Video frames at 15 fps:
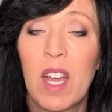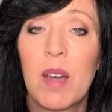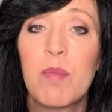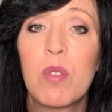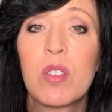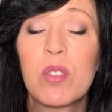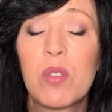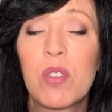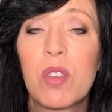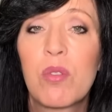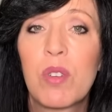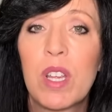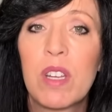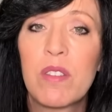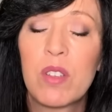I'm also the
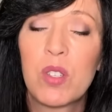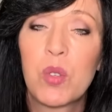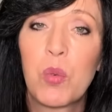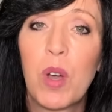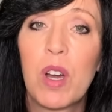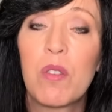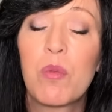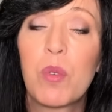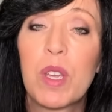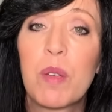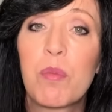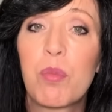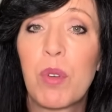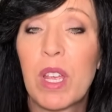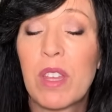creator of the
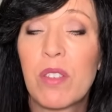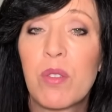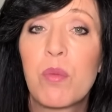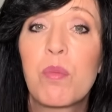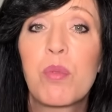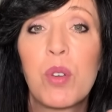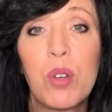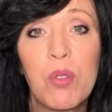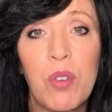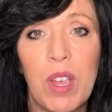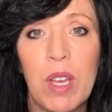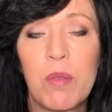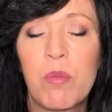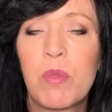twelve-week Breakthrough Program,